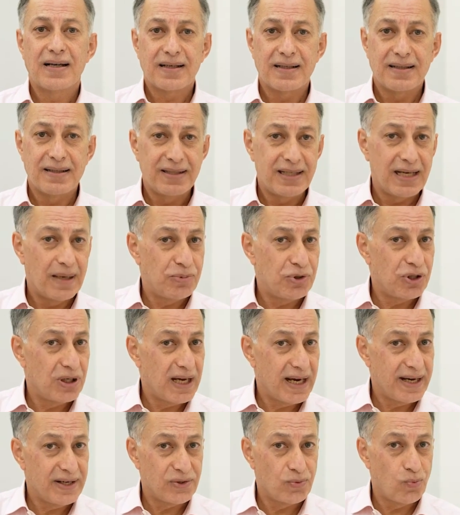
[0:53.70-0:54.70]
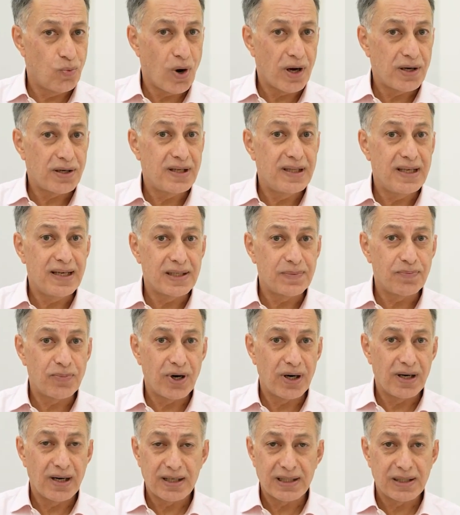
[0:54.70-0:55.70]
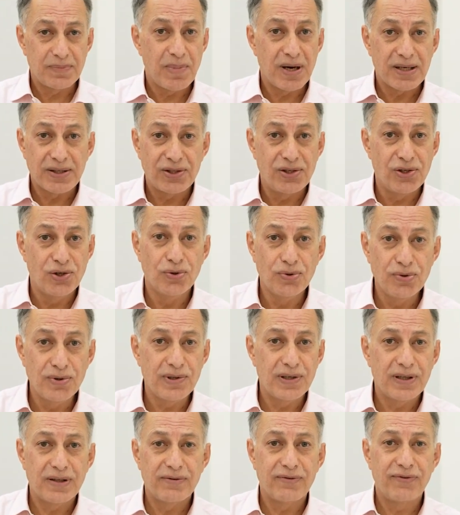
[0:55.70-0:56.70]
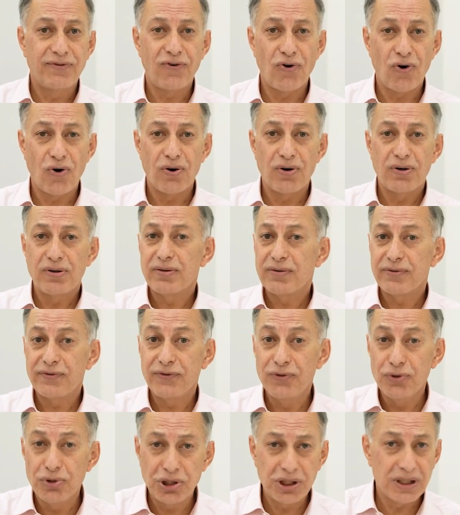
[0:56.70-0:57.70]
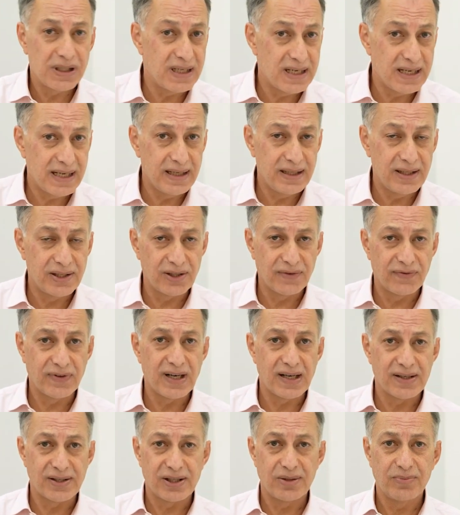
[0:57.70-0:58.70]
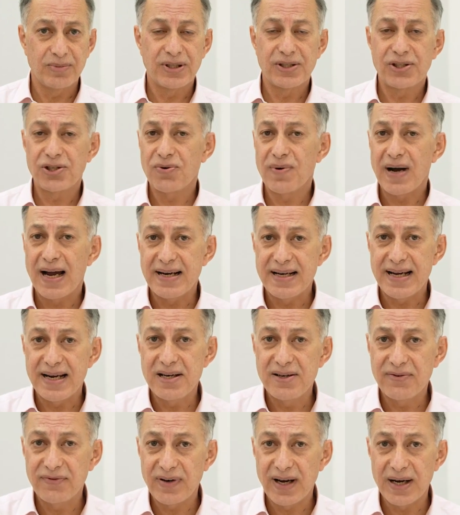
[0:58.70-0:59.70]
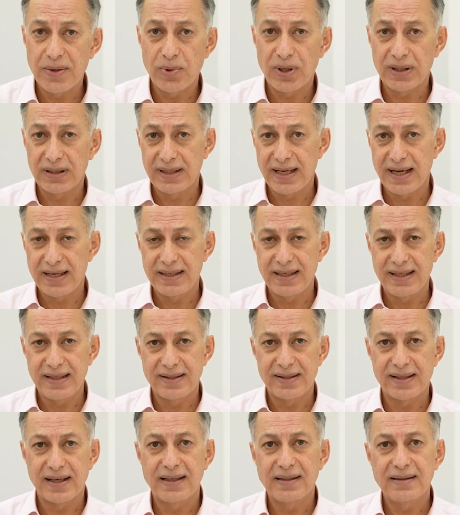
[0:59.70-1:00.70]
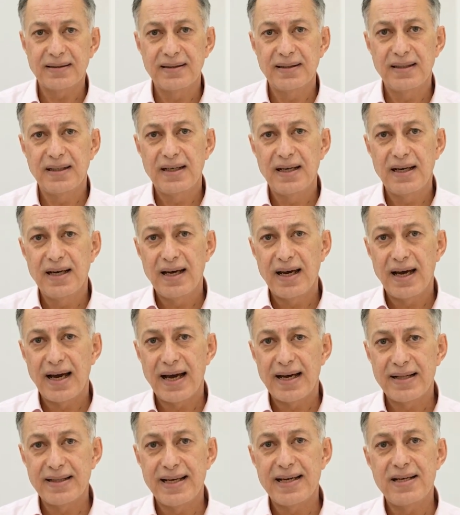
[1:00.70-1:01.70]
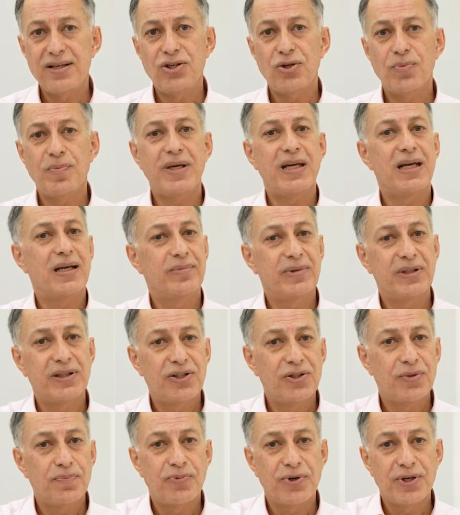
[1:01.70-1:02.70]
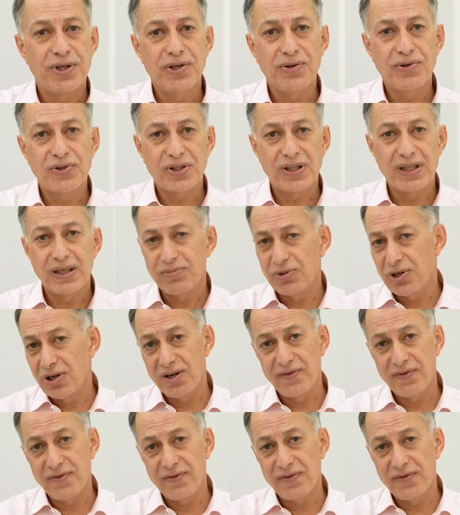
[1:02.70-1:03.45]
conceptualize what these products must do for future needs of customers, to identify what their needs are, and then to be able to produce them, to